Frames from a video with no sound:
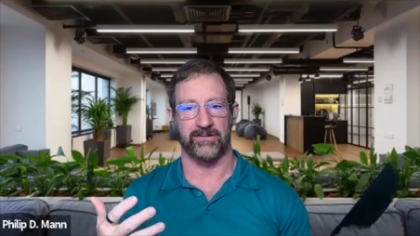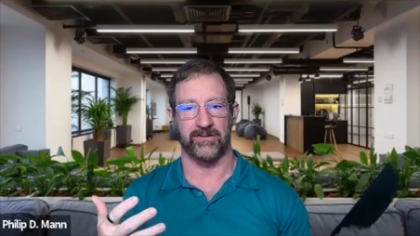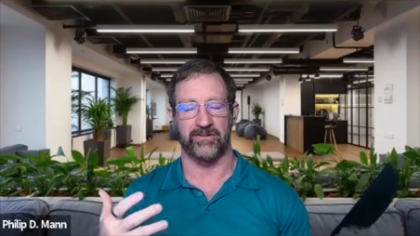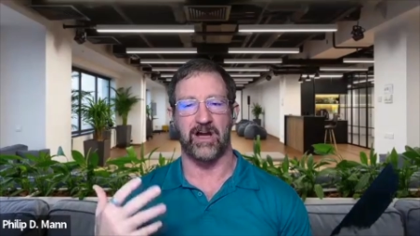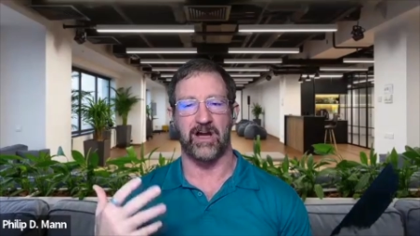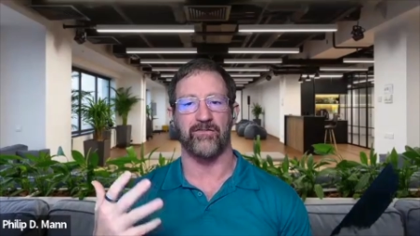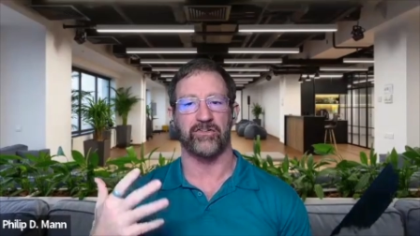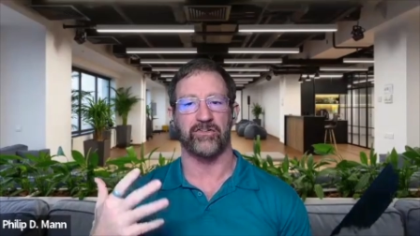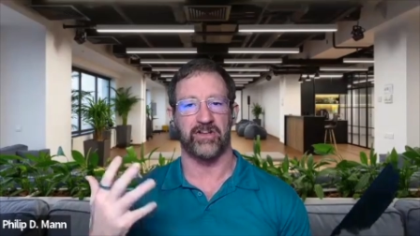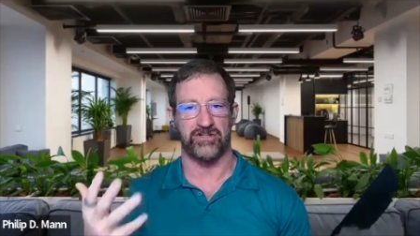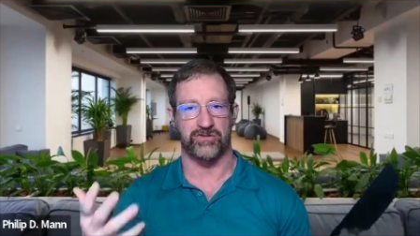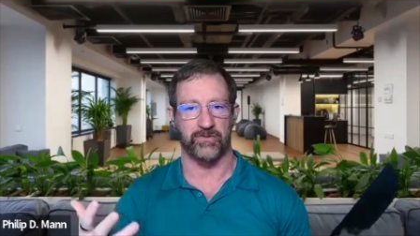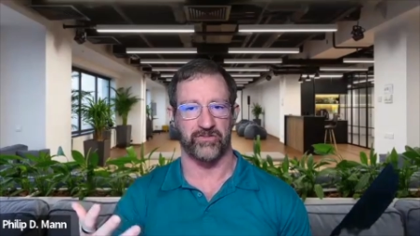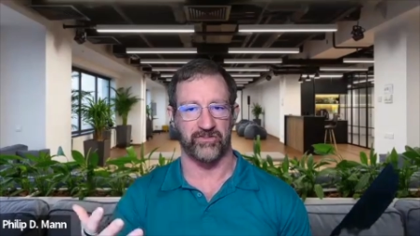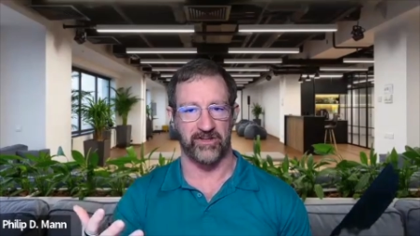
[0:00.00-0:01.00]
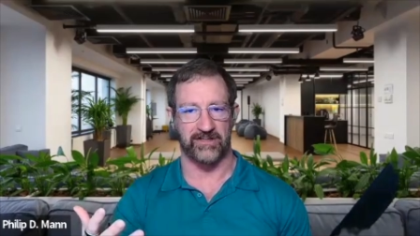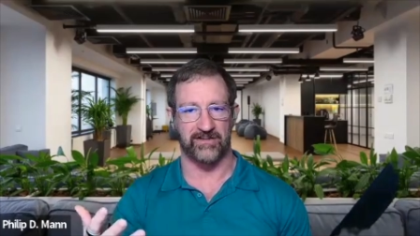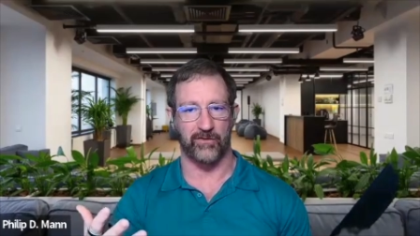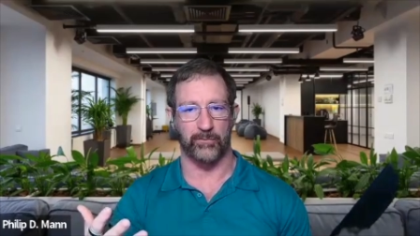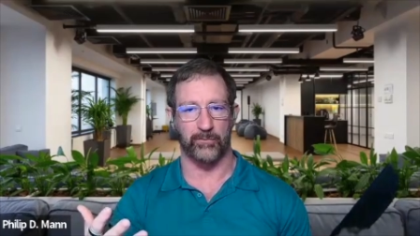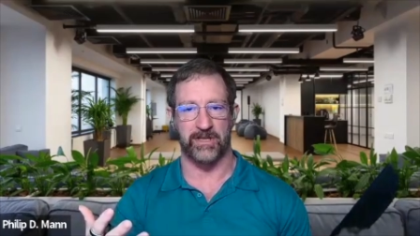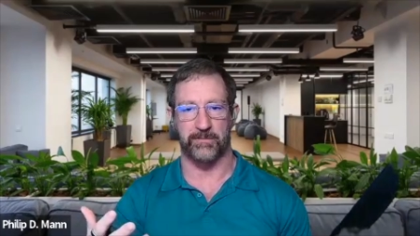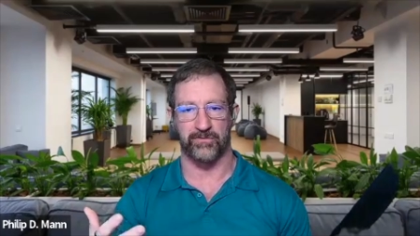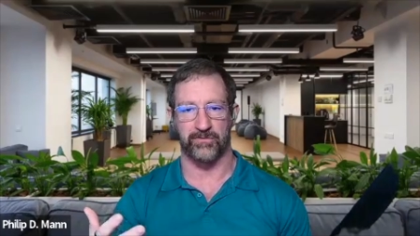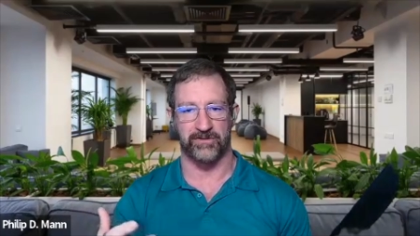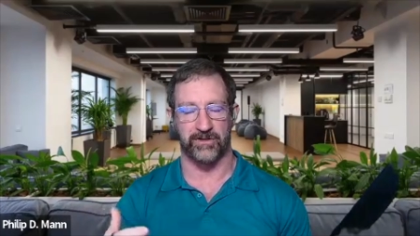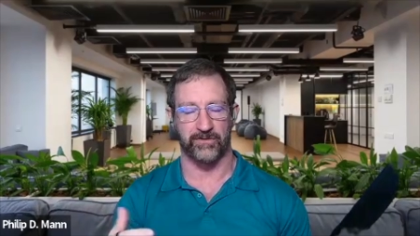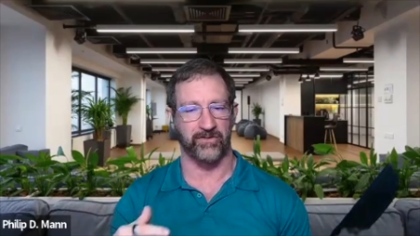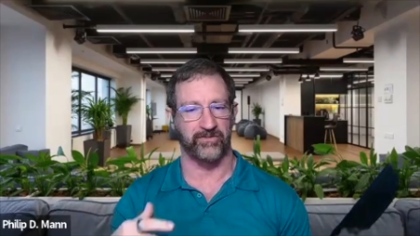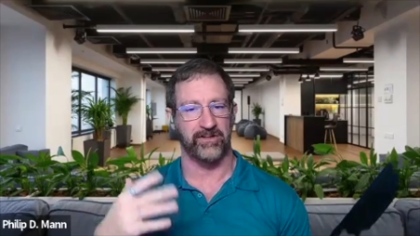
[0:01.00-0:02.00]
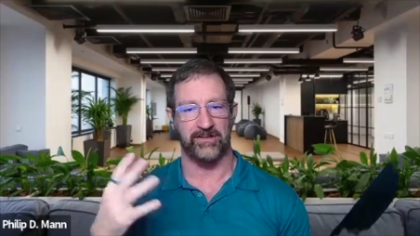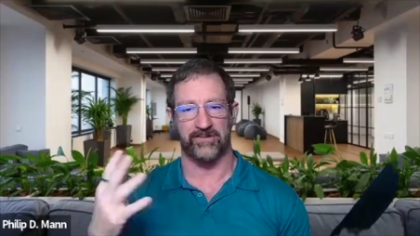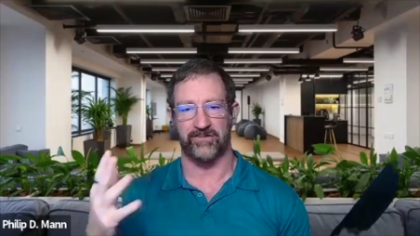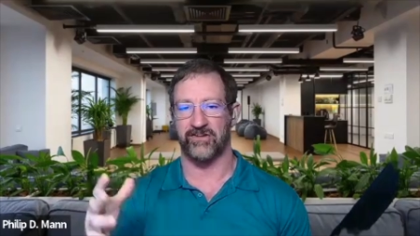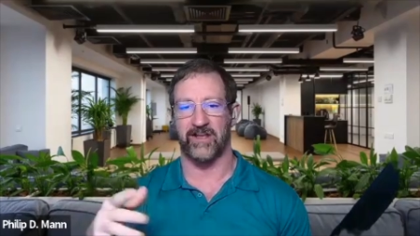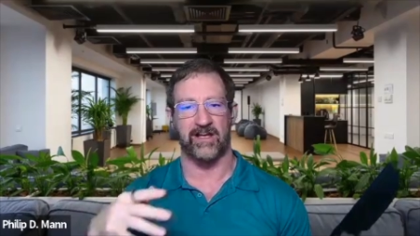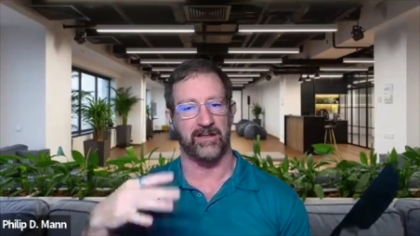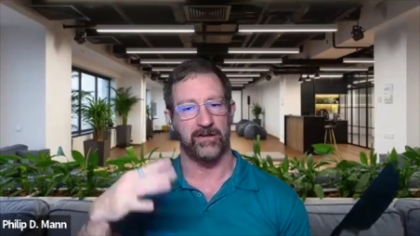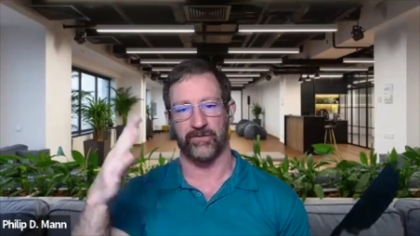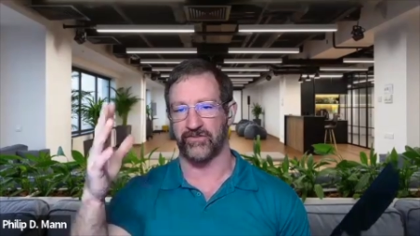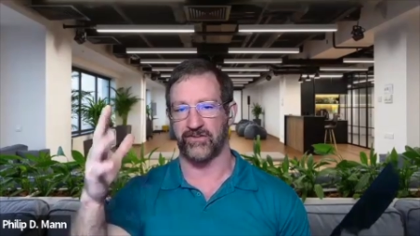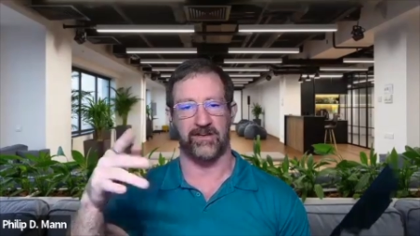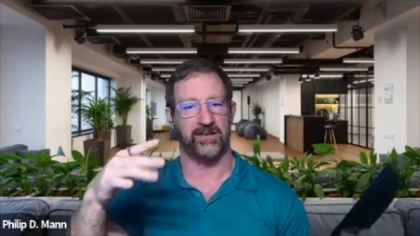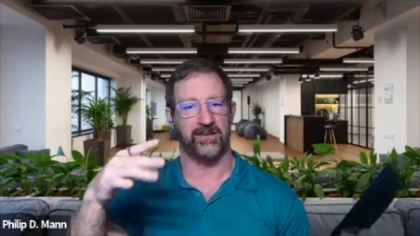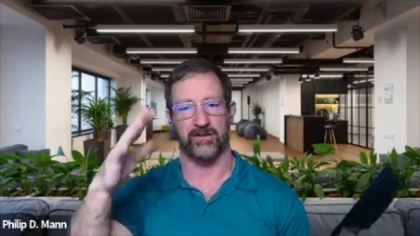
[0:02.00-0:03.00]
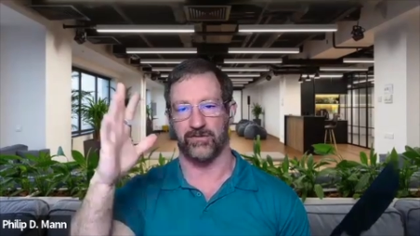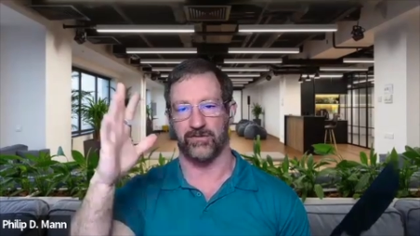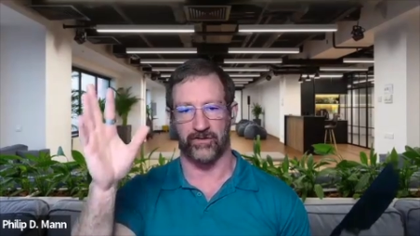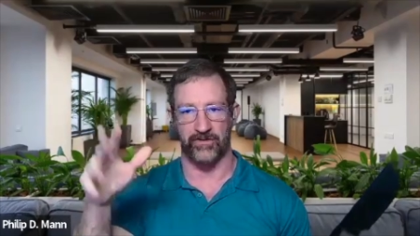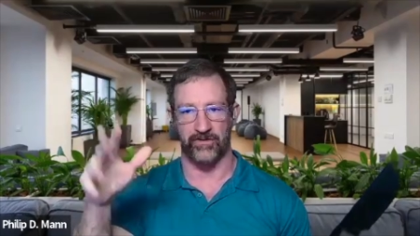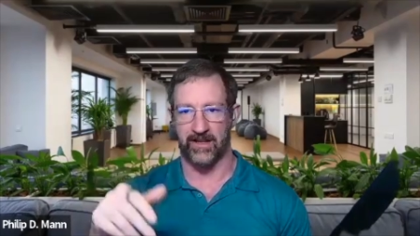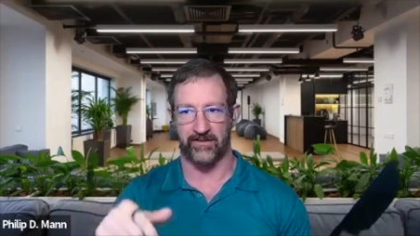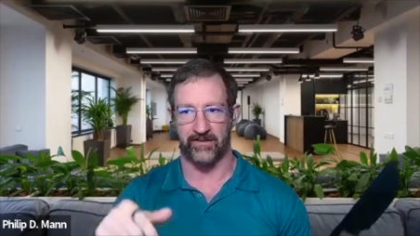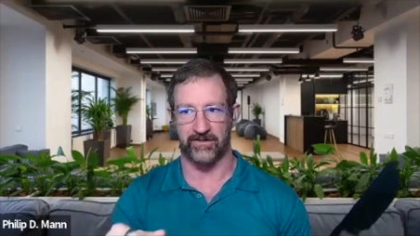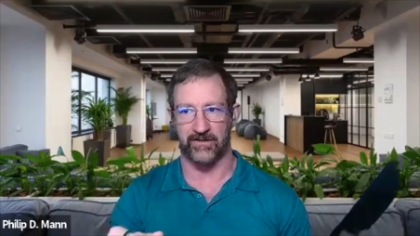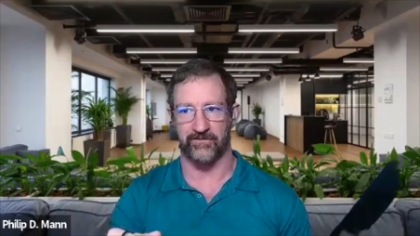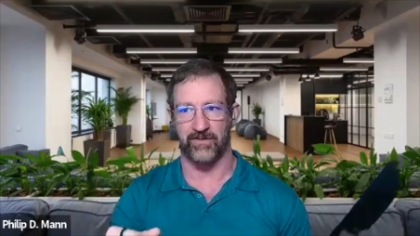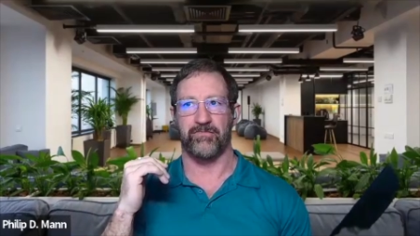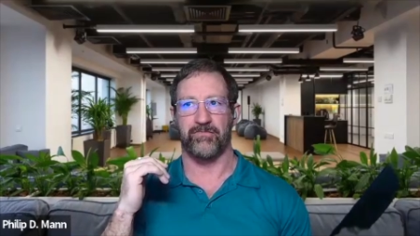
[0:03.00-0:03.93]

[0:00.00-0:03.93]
conversation with C-level people and the CIOs, CEOs, all that kind of stuff.